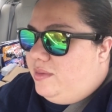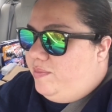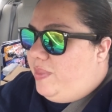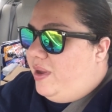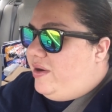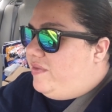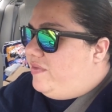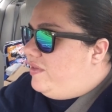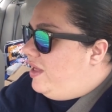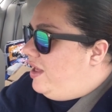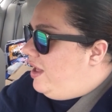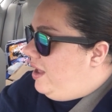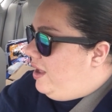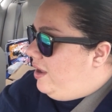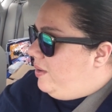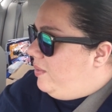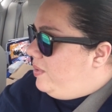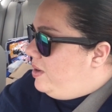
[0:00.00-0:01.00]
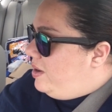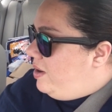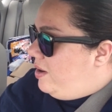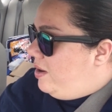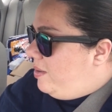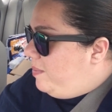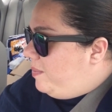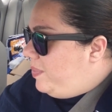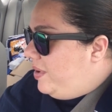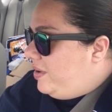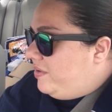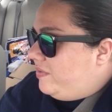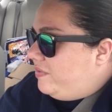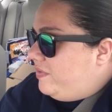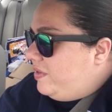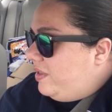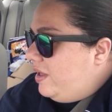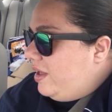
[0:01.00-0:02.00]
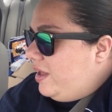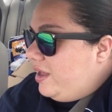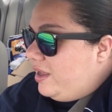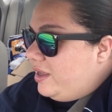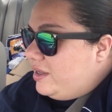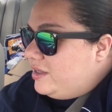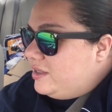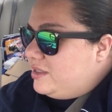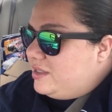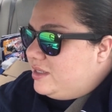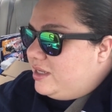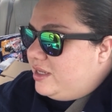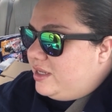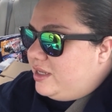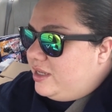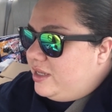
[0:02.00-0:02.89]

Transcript: Butterfly. We are butterflies.